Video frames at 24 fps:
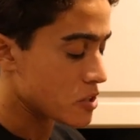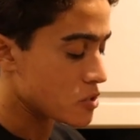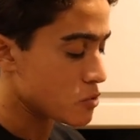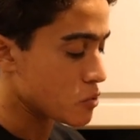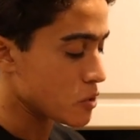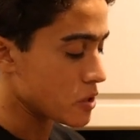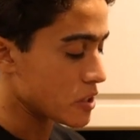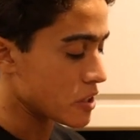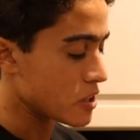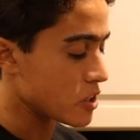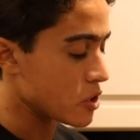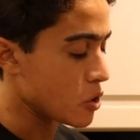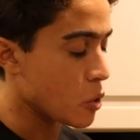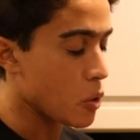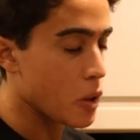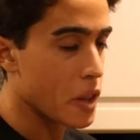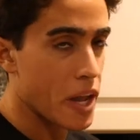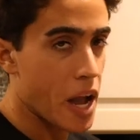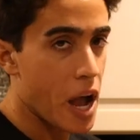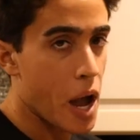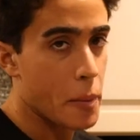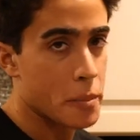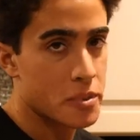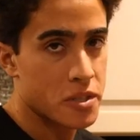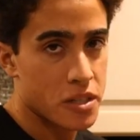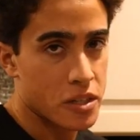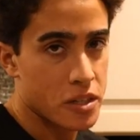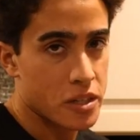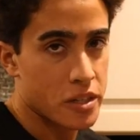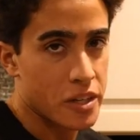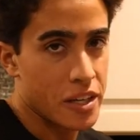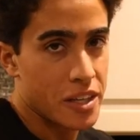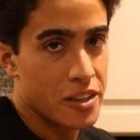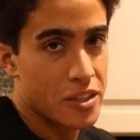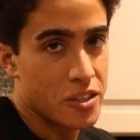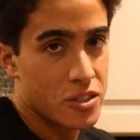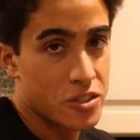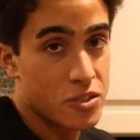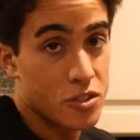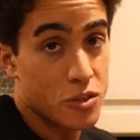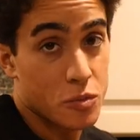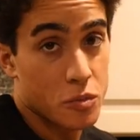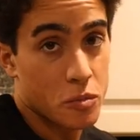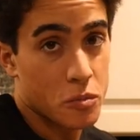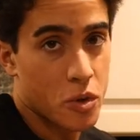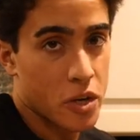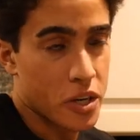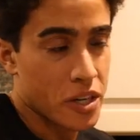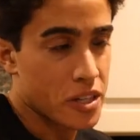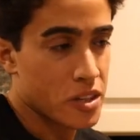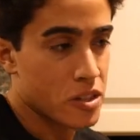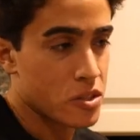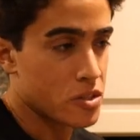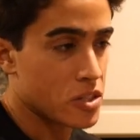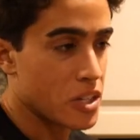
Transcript: it's really the only option in the supermarket.